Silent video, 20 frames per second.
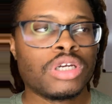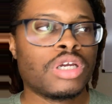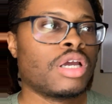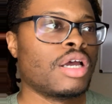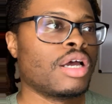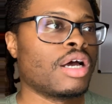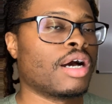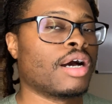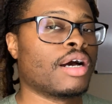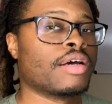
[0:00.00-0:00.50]

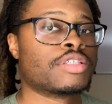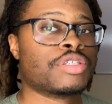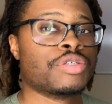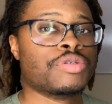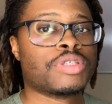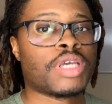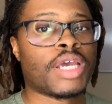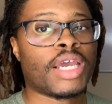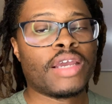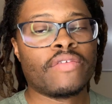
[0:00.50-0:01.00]
to
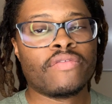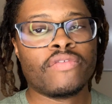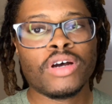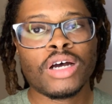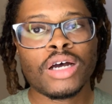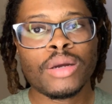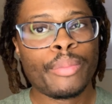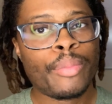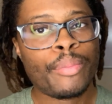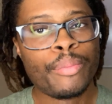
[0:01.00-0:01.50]
save,
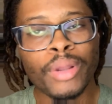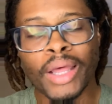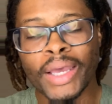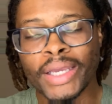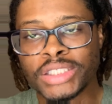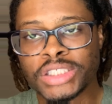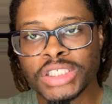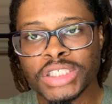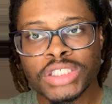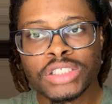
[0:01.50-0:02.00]
like
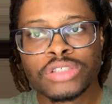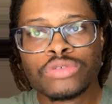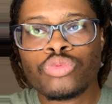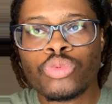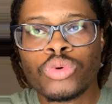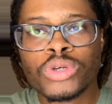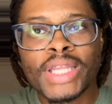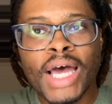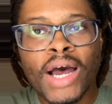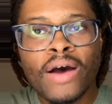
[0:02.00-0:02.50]
just
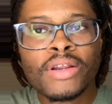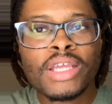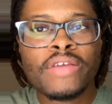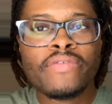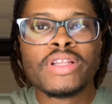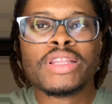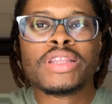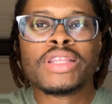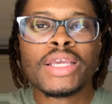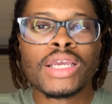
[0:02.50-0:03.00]
without even
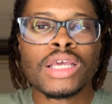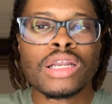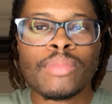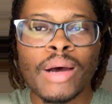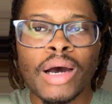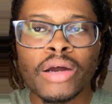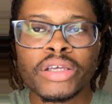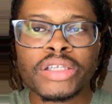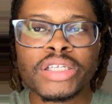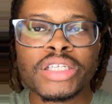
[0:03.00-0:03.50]
thinking about
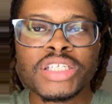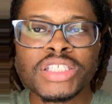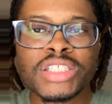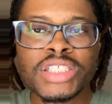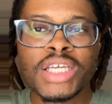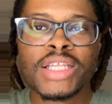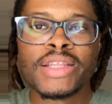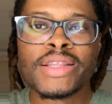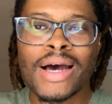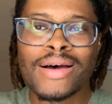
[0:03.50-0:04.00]
it,
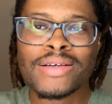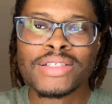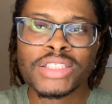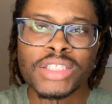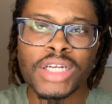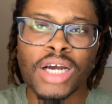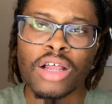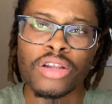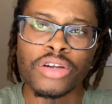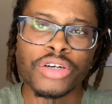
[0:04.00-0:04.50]

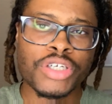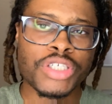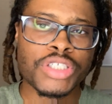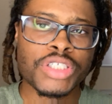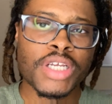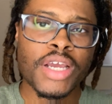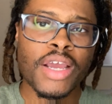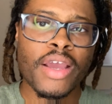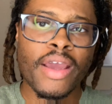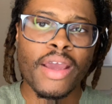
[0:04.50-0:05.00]
$10,000
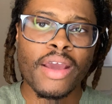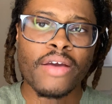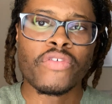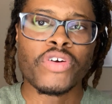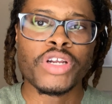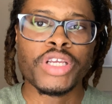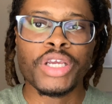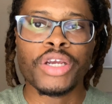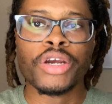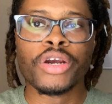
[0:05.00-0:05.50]
every
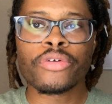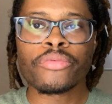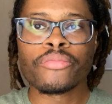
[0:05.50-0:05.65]
year.